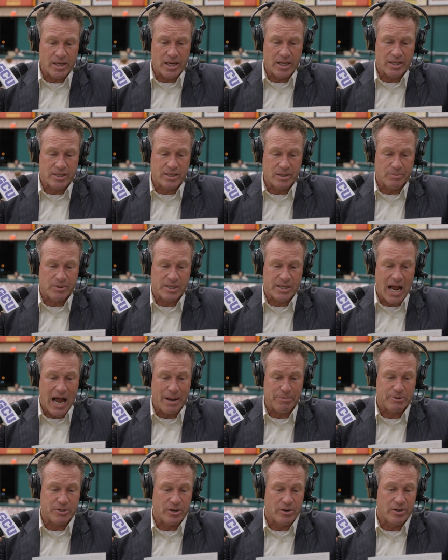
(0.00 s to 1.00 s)
getting some
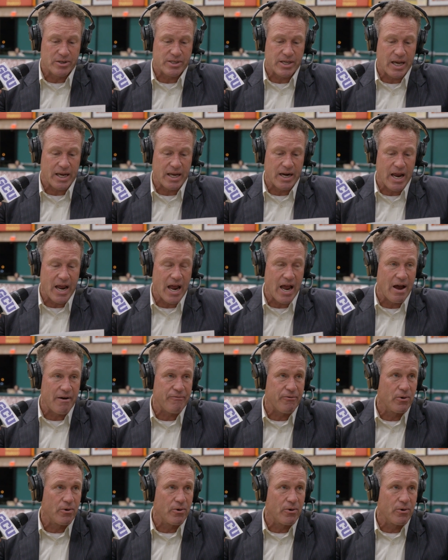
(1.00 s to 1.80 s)
stops here in the second half.